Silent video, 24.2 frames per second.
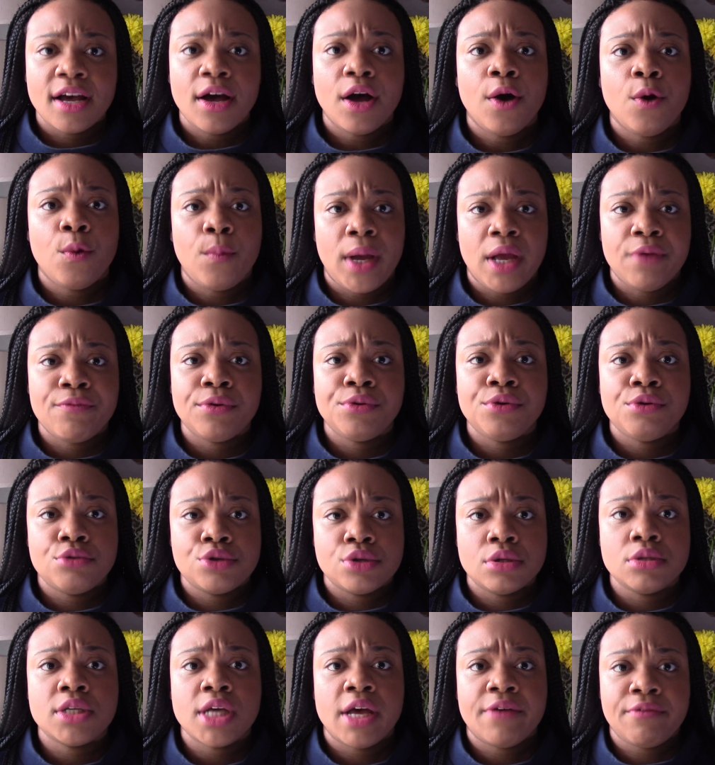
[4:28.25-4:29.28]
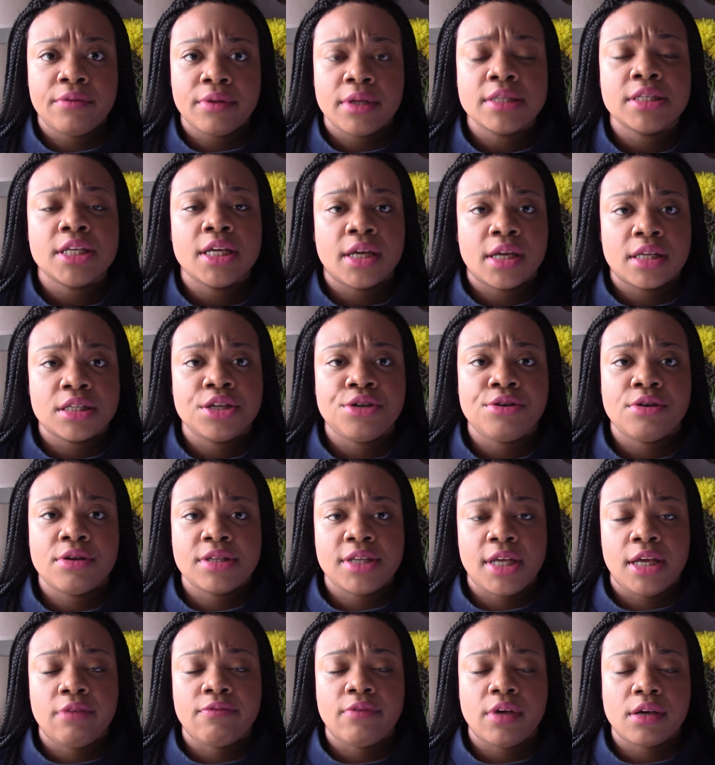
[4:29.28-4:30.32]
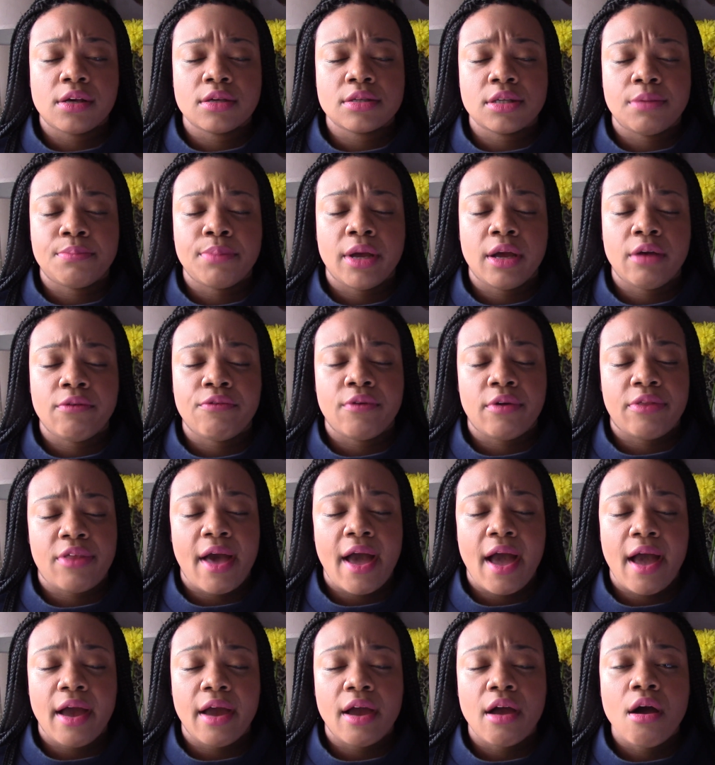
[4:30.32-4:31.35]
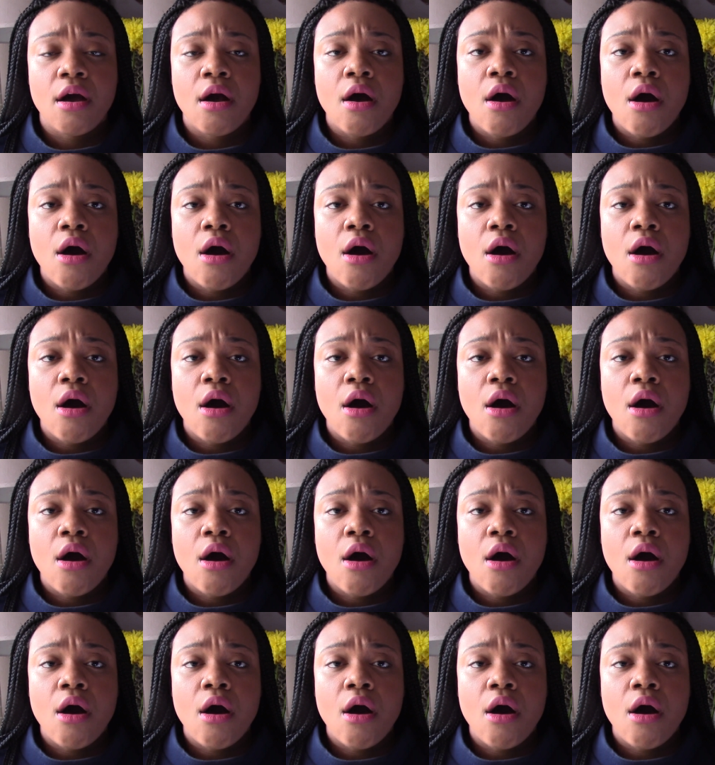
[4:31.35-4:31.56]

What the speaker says: a way for you to definitely dig into your savings to pay for that.